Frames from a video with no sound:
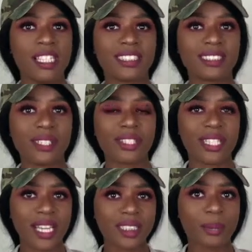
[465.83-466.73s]
So the
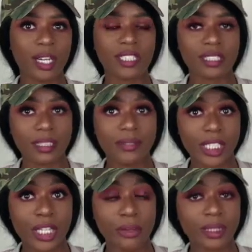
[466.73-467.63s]
next part of this
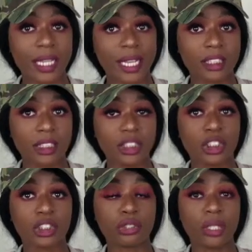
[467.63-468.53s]
video is actually
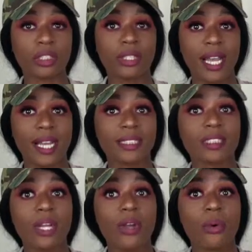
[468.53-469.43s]
just showing you guys